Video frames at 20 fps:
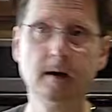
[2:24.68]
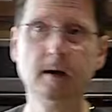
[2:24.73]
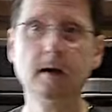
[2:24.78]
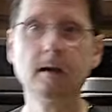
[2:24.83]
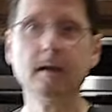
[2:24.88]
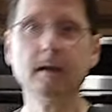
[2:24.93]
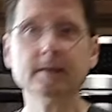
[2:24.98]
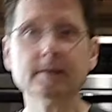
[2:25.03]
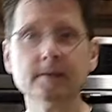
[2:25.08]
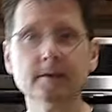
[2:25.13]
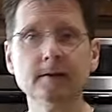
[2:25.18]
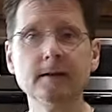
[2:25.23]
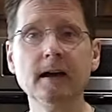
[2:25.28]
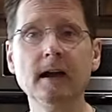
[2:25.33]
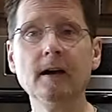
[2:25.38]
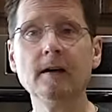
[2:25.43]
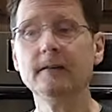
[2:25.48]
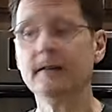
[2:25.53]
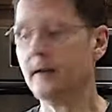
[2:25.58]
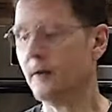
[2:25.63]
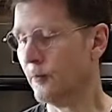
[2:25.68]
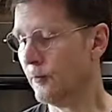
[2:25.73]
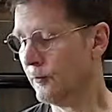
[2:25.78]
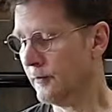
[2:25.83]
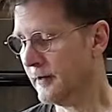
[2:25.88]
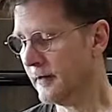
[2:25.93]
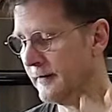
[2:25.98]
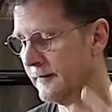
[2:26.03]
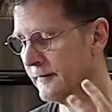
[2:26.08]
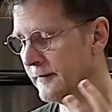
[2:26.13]
All right, so now that
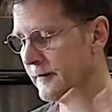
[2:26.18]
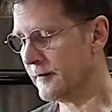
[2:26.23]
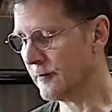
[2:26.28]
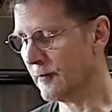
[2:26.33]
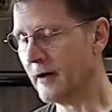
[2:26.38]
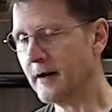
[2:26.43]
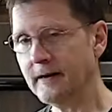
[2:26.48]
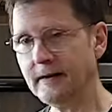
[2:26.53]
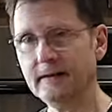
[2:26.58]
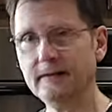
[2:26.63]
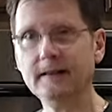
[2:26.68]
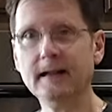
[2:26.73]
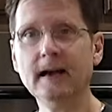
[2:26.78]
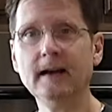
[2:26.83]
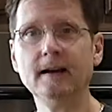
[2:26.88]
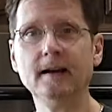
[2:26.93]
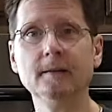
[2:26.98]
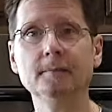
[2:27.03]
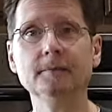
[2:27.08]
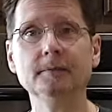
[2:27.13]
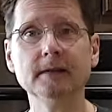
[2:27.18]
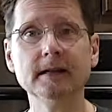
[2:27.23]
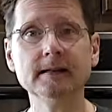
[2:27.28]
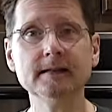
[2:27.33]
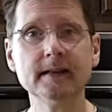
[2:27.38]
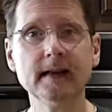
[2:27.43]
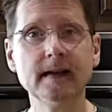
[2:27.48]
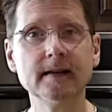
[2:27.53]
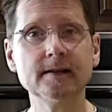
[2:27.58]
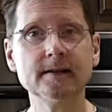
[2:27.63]
we've grinded that up, let's
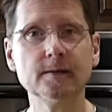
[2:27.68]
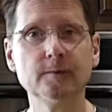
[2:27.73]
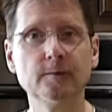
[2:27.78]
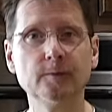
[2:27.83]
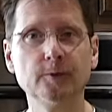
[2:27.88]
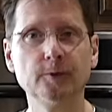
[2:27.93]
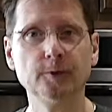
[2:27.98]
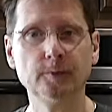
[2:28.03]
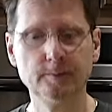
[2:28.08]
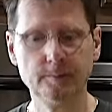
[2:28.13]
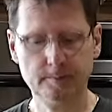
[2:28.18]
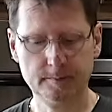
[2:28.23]
add some fruit.